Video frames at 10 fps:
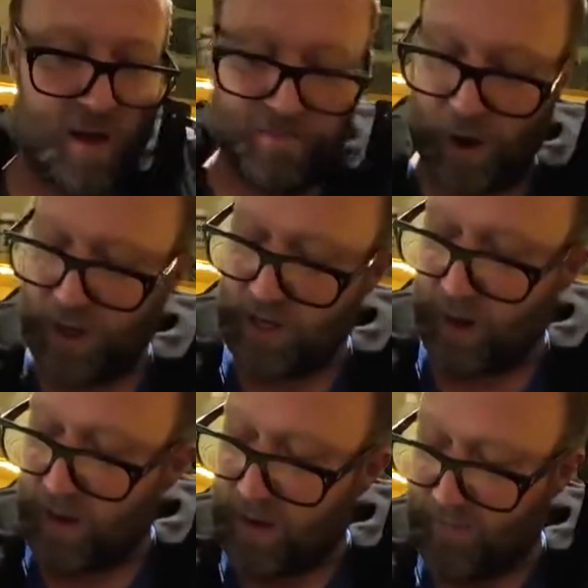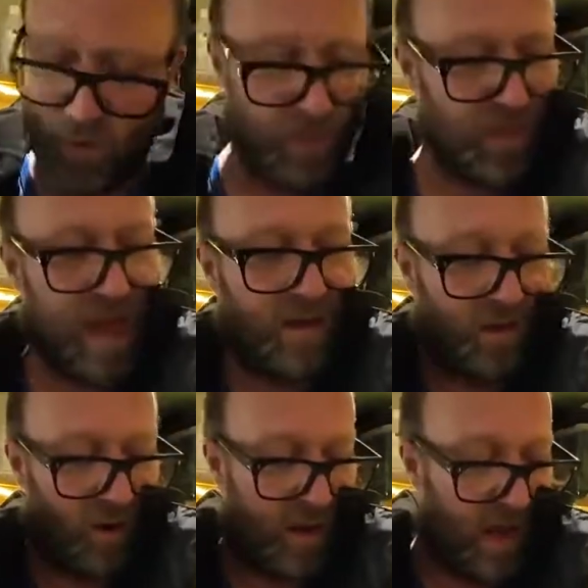but I give you
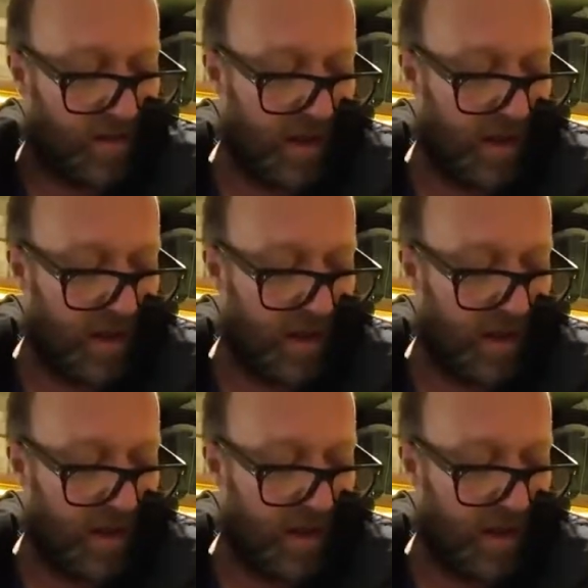updates on it and